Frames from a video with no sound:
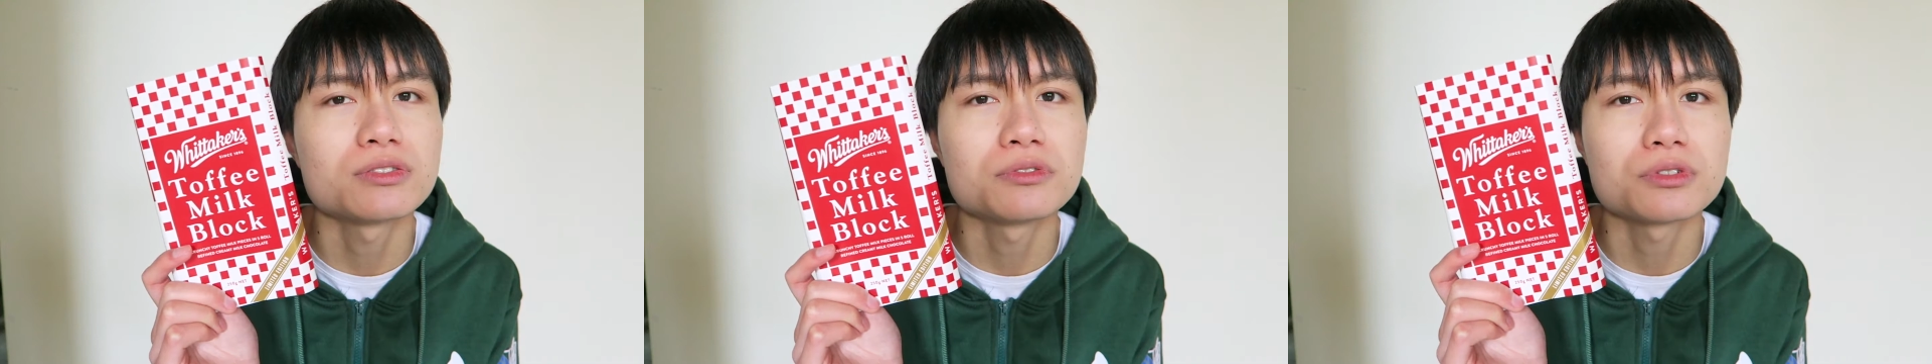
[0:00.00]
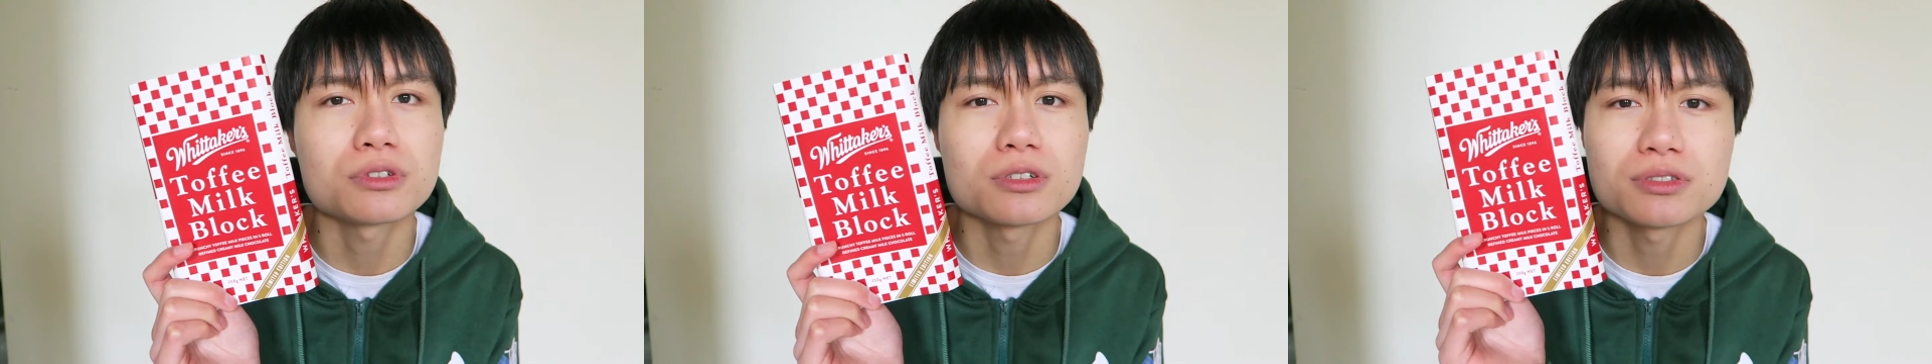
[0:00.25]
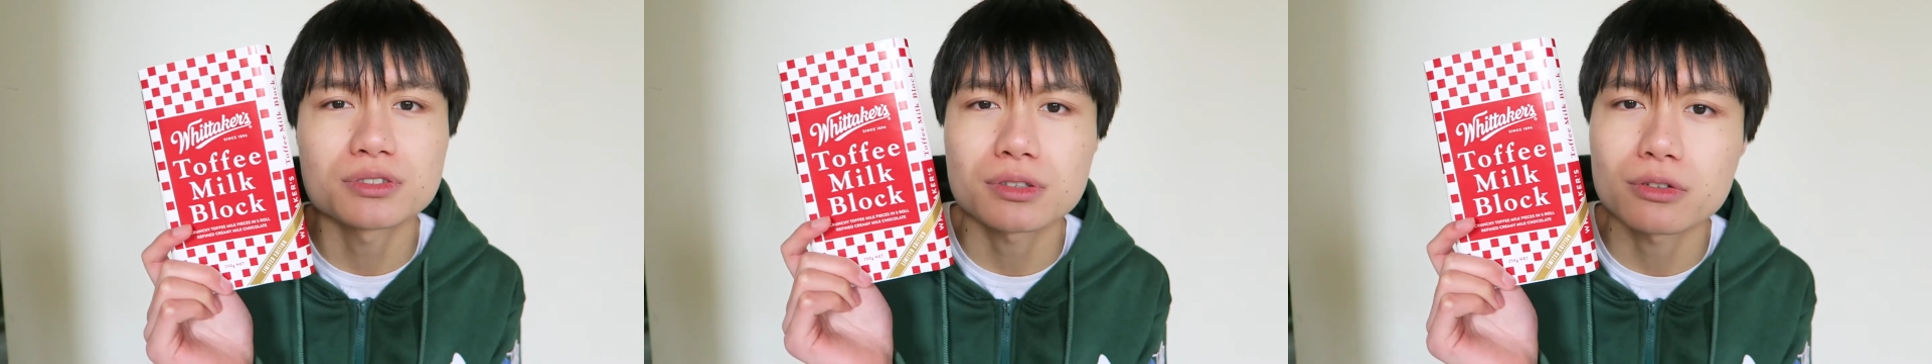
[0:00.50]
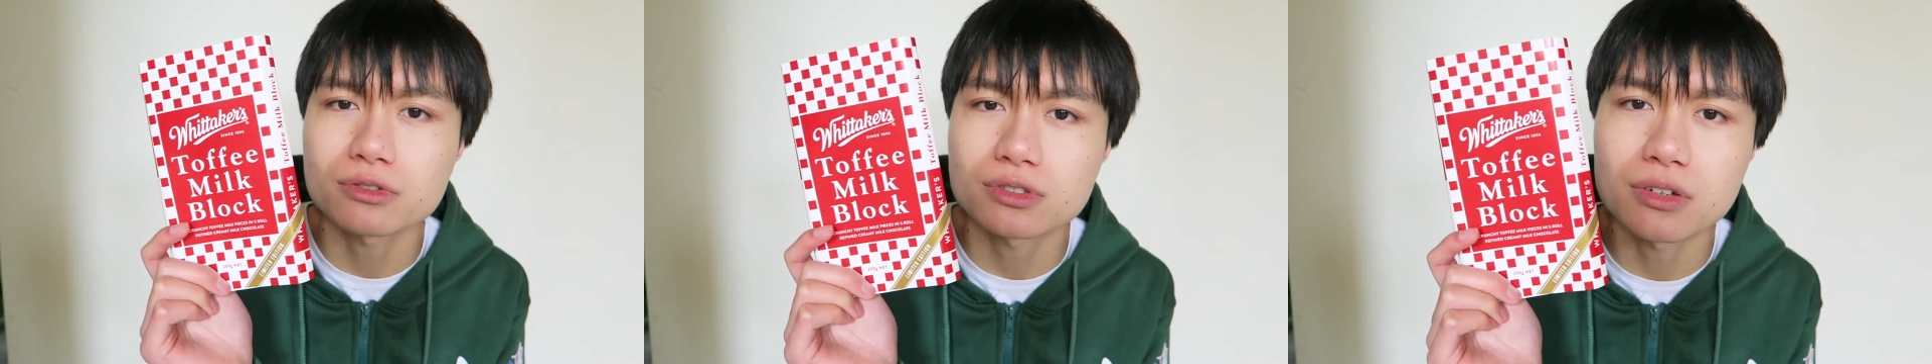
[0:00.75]
seven dollars
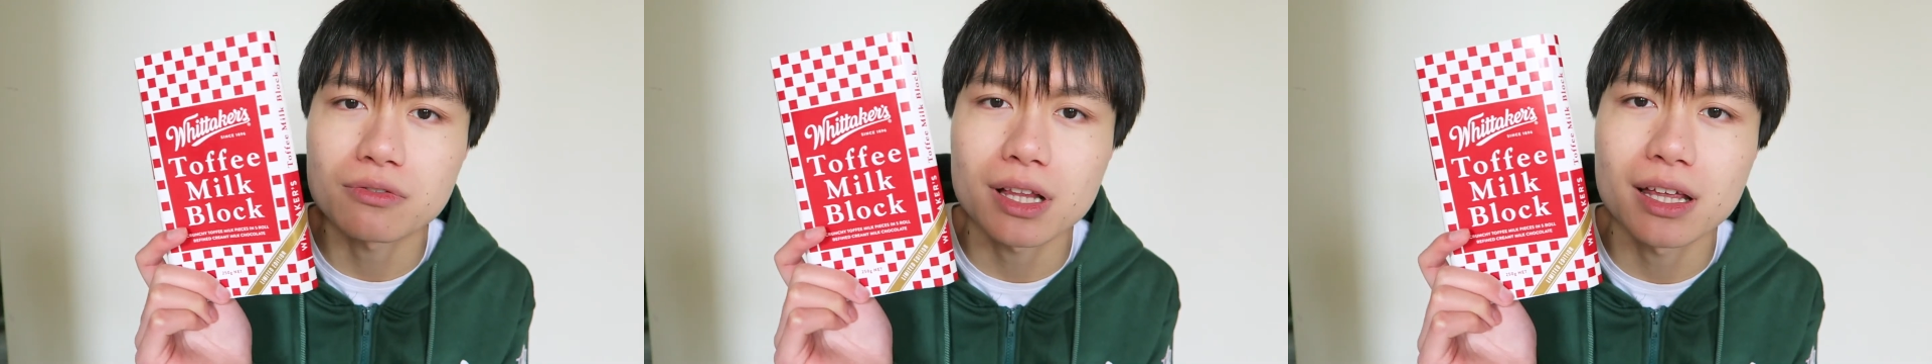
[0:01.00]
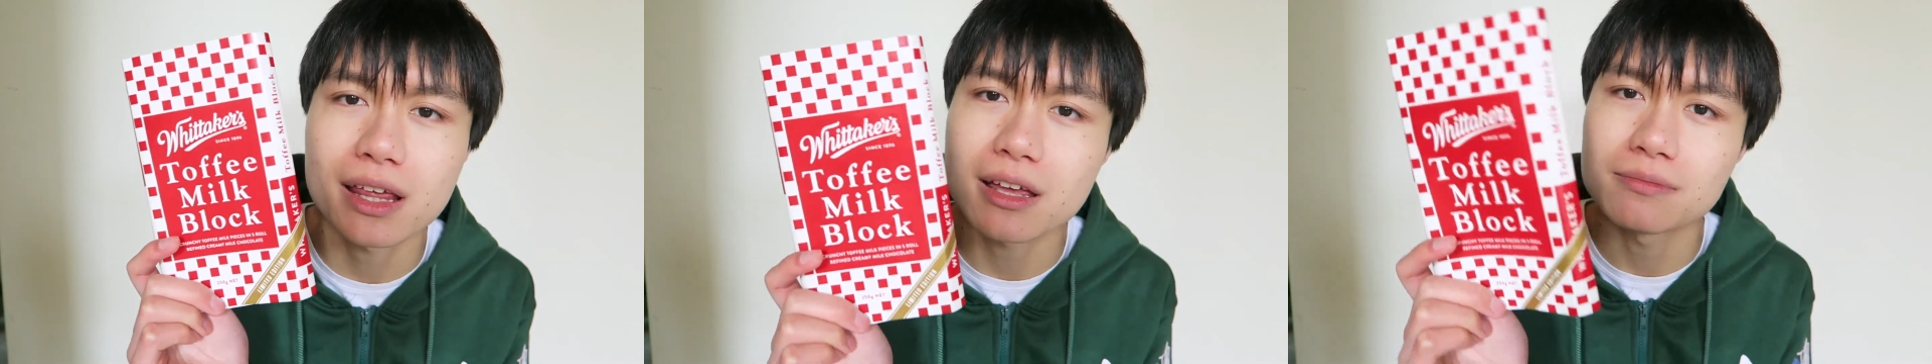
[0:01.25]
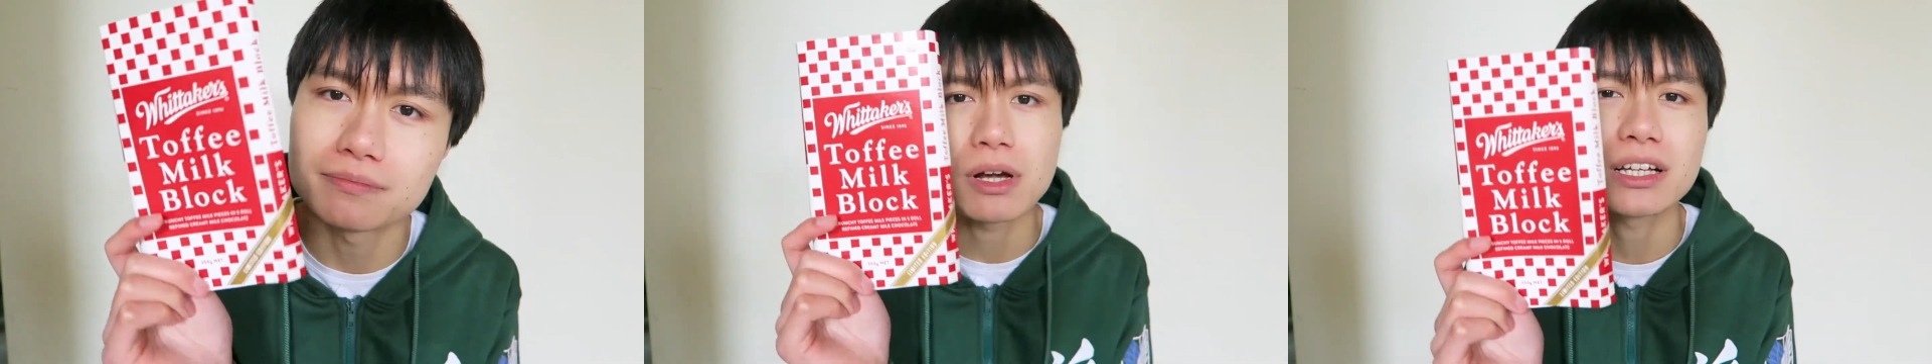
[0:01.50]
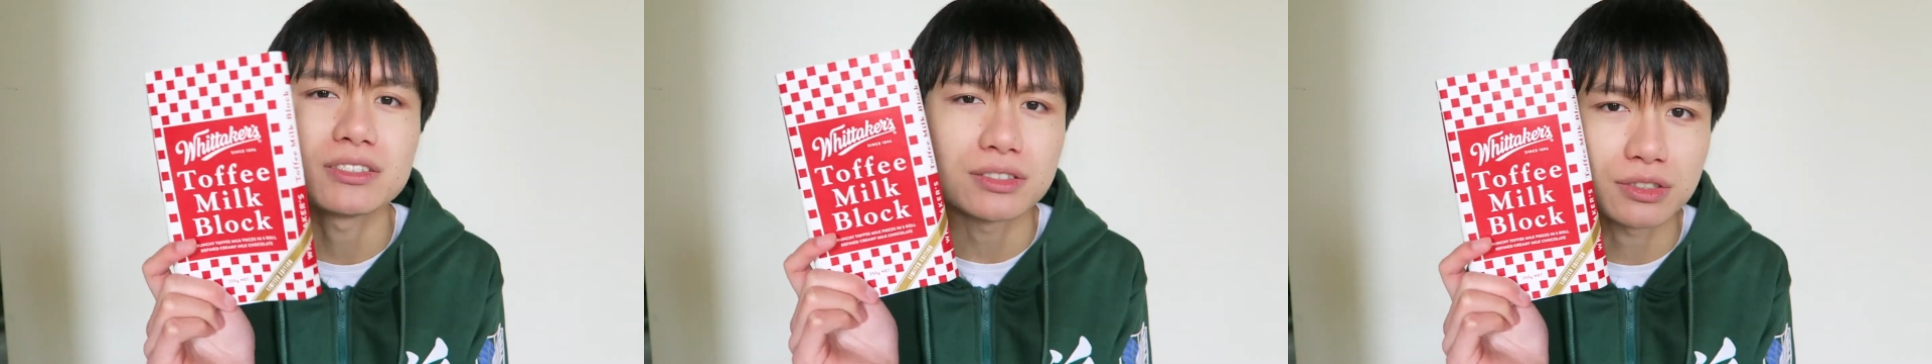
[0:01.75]
or something like that.
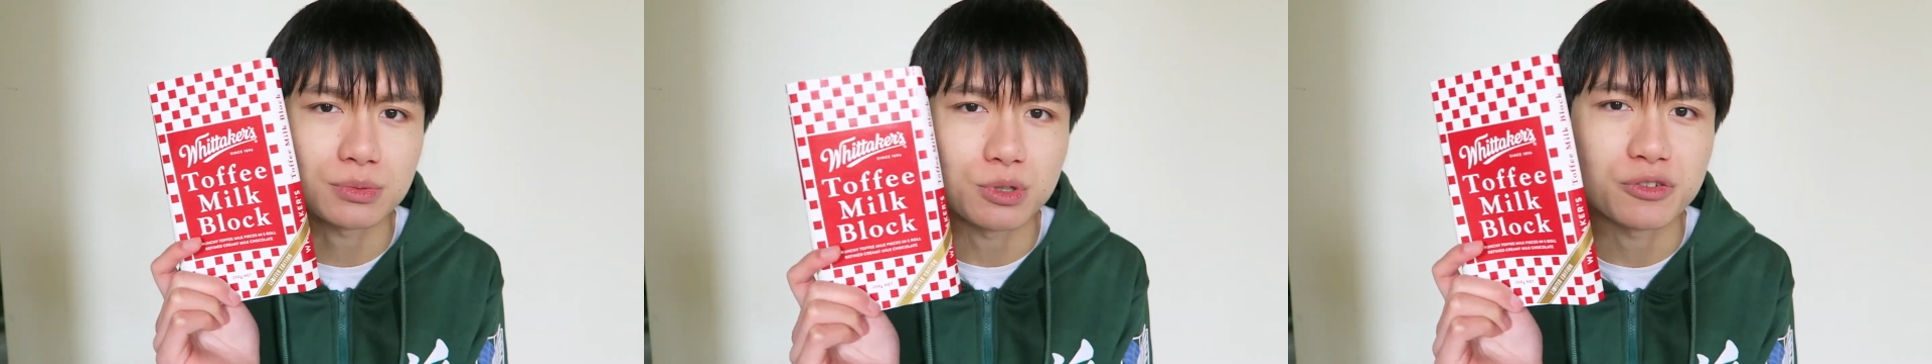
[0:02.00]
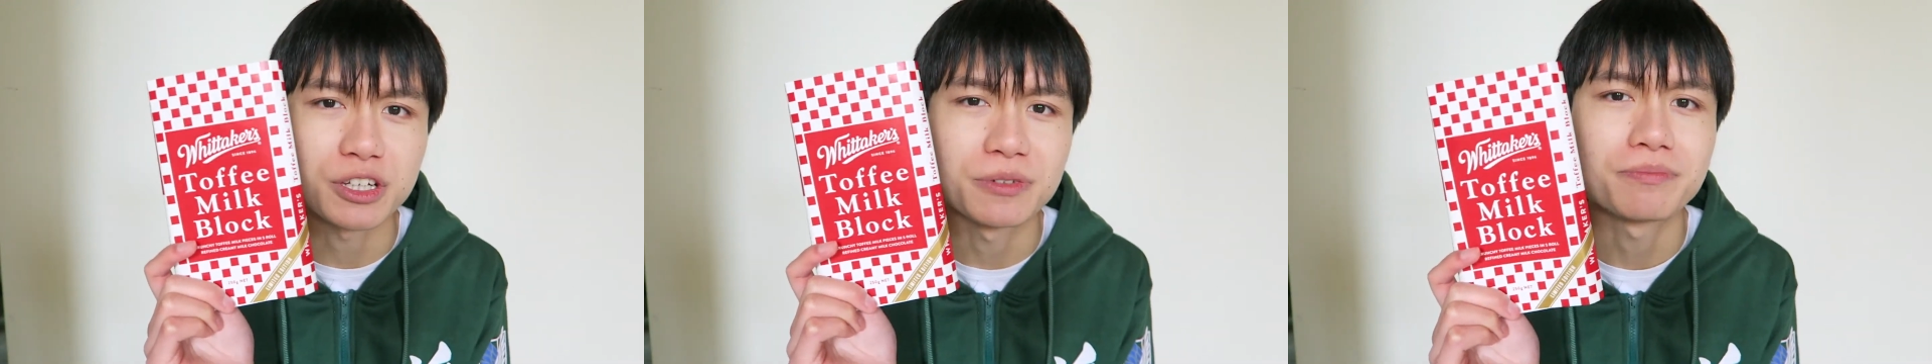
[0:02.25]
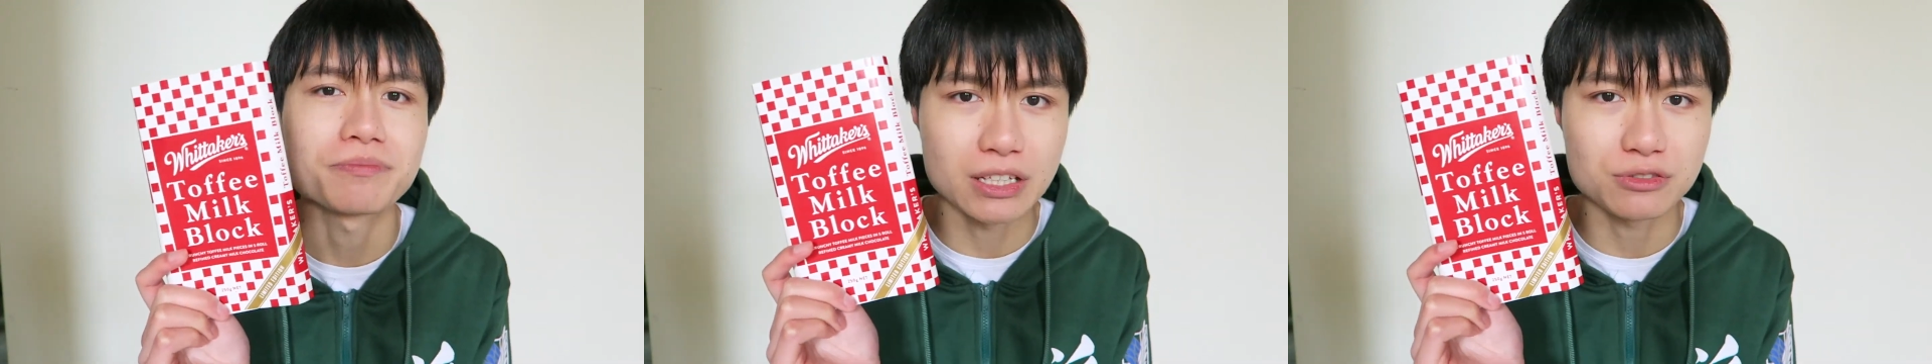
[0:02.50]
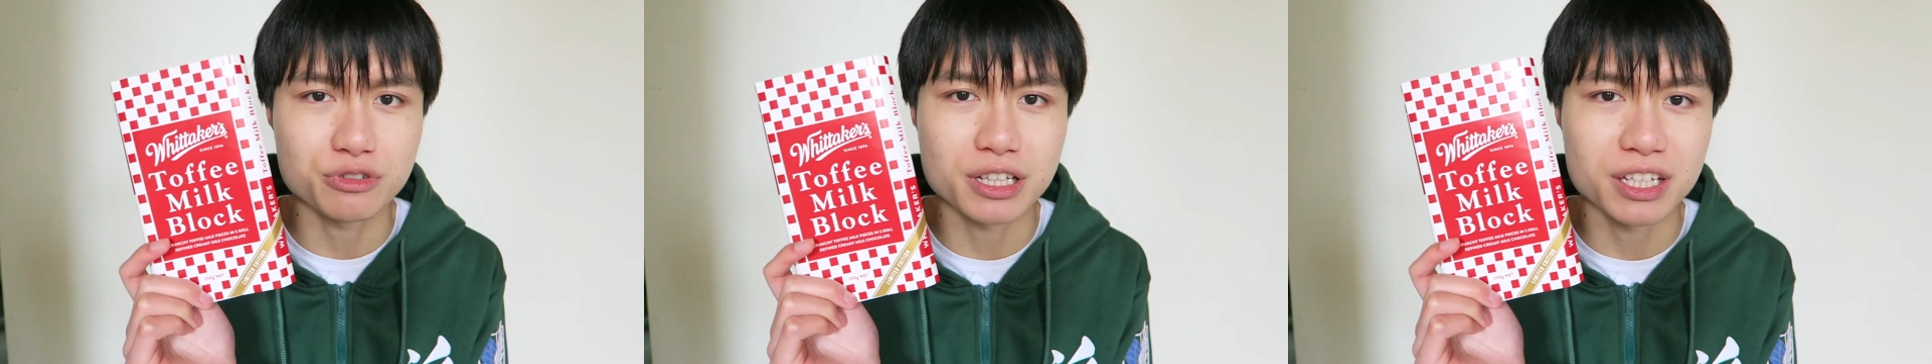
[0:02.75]
But I guess it's worth it.
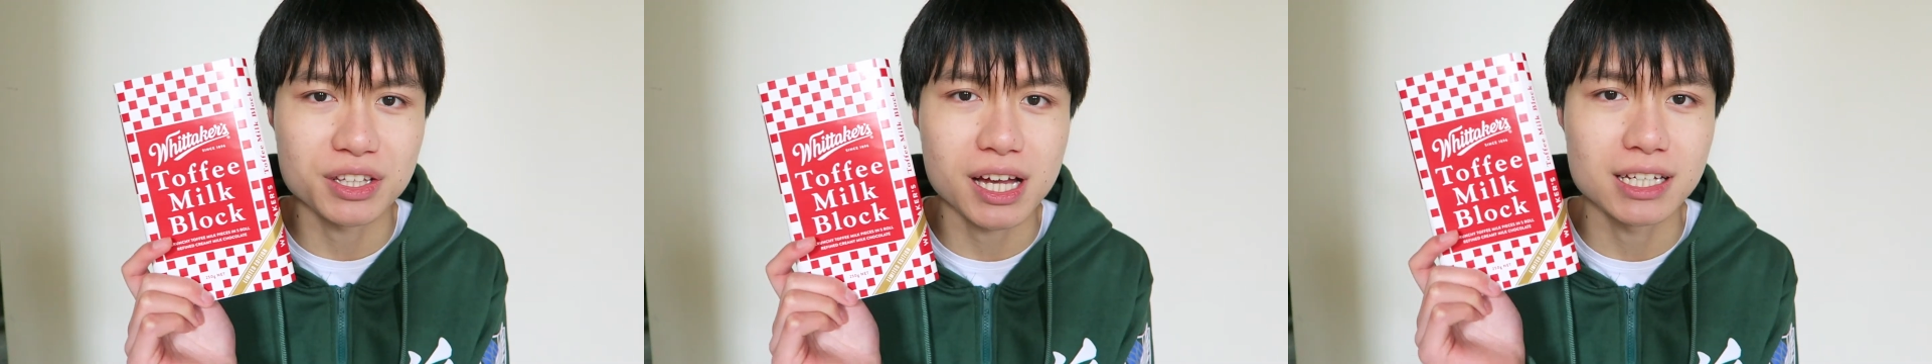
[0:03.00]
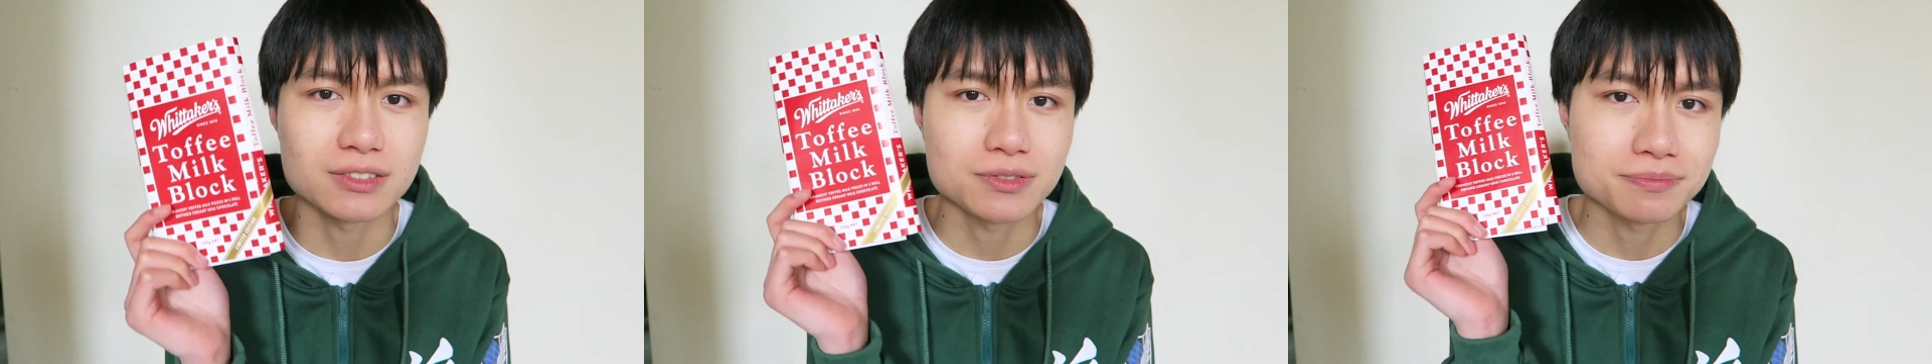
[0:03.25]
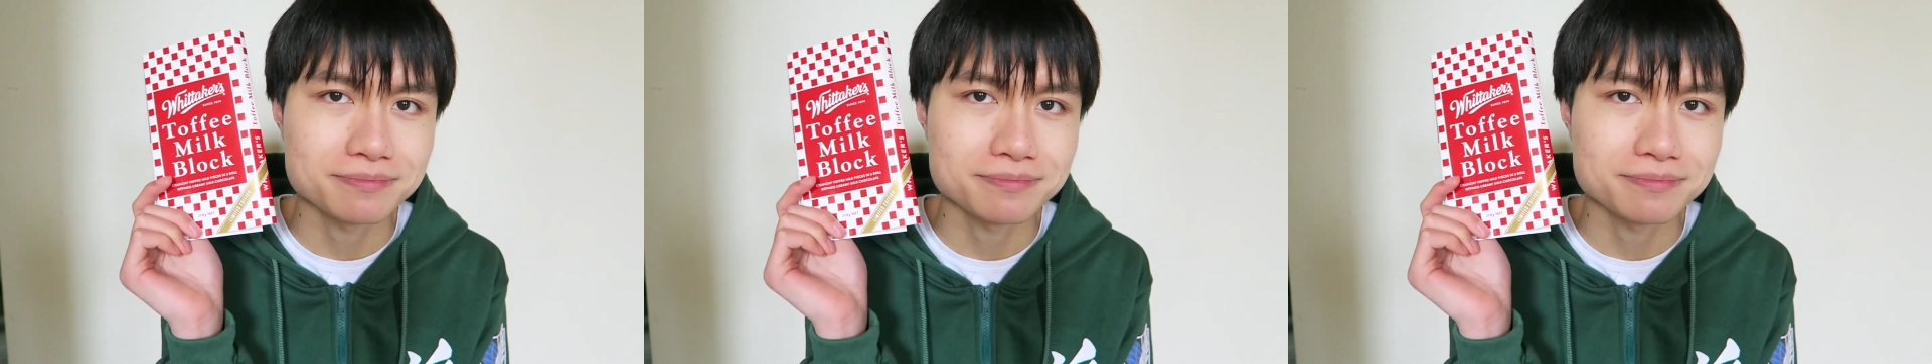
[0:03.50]
Tastes really nice.